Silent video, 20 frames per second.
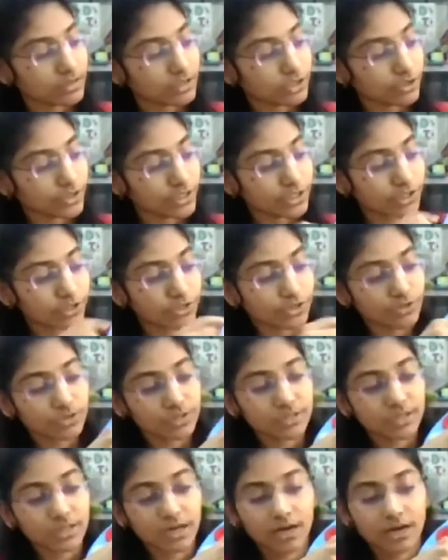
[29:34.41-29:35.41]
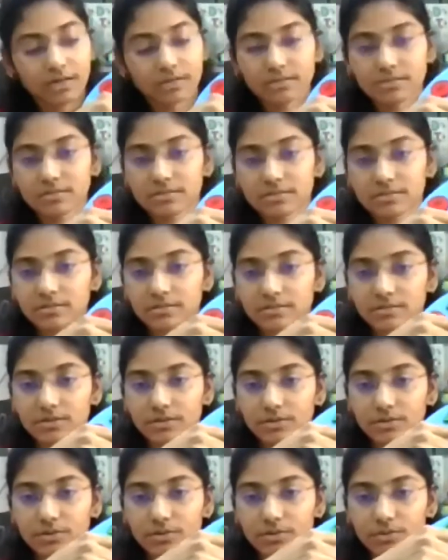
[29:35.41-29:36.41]
To introduce a
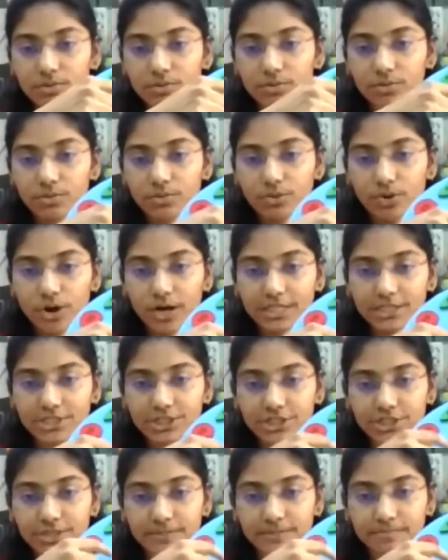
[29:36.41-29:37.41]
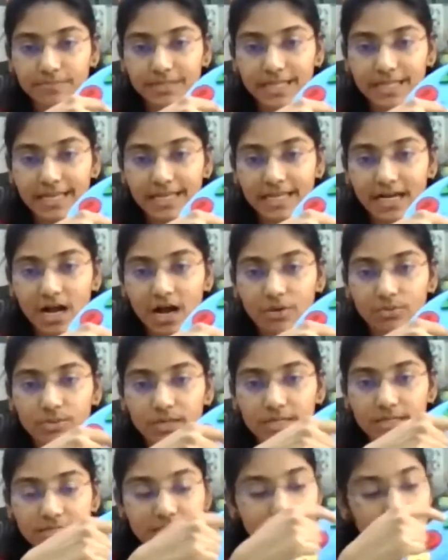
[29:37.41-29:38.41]
watch like
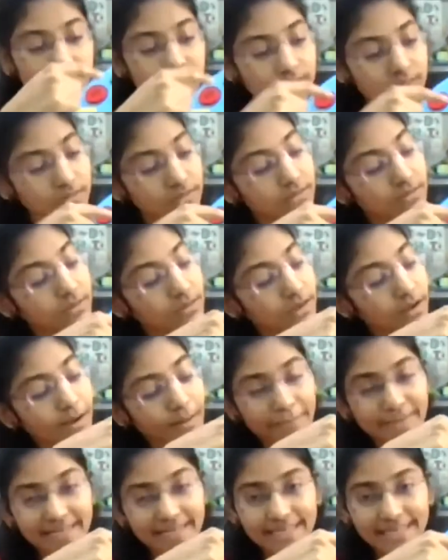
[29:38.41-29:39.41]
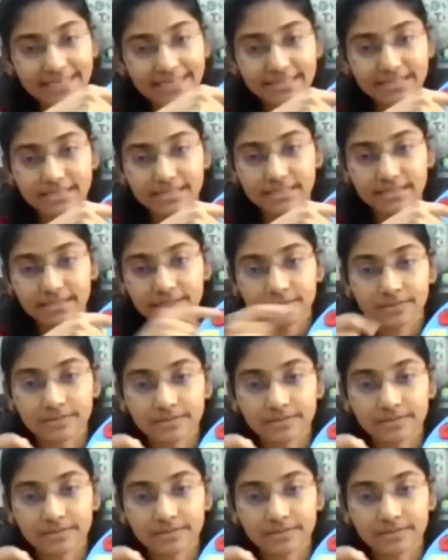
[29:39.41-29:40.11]
hours, minutes.